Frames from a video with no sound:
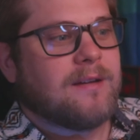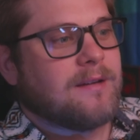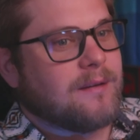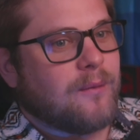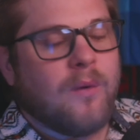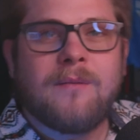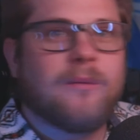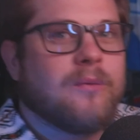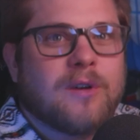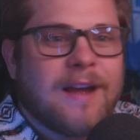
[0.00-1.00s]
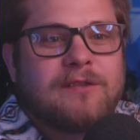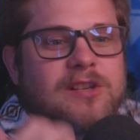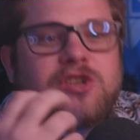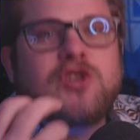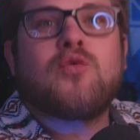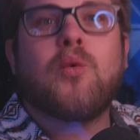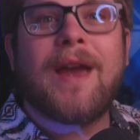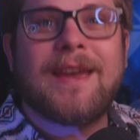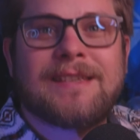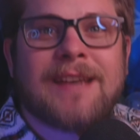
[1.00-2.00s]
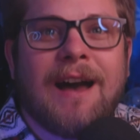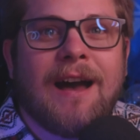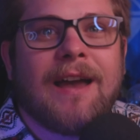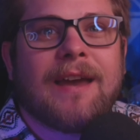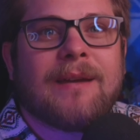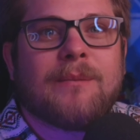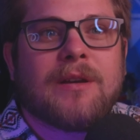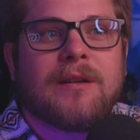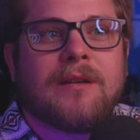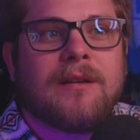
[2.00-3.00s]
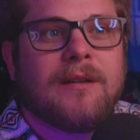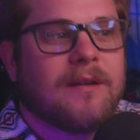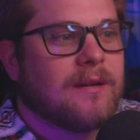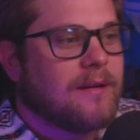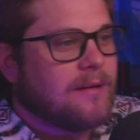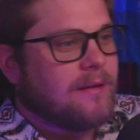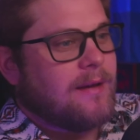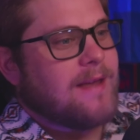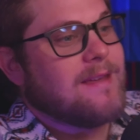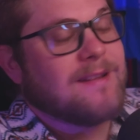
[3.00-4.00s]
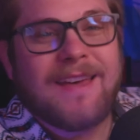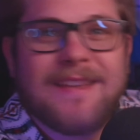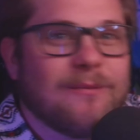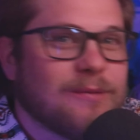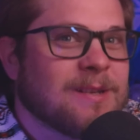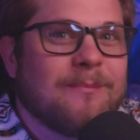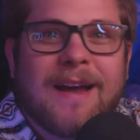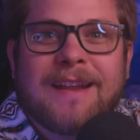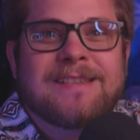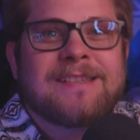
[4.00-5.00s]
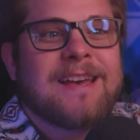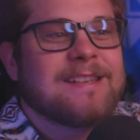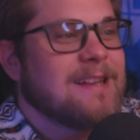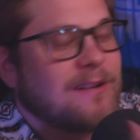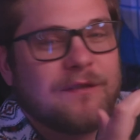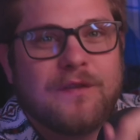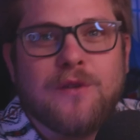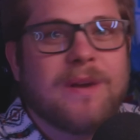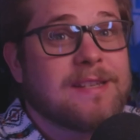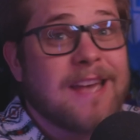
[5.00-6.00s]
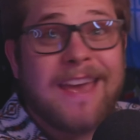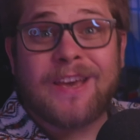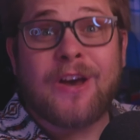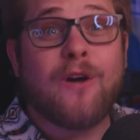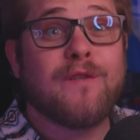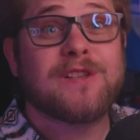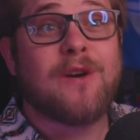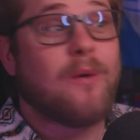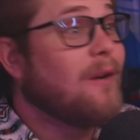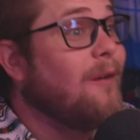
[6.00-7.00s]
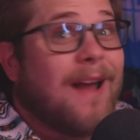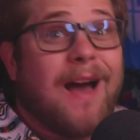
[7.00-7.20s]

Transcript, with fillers: One, we're having such a great time. And then, and then somebody says here in a few weeks, hey, COVID's going on.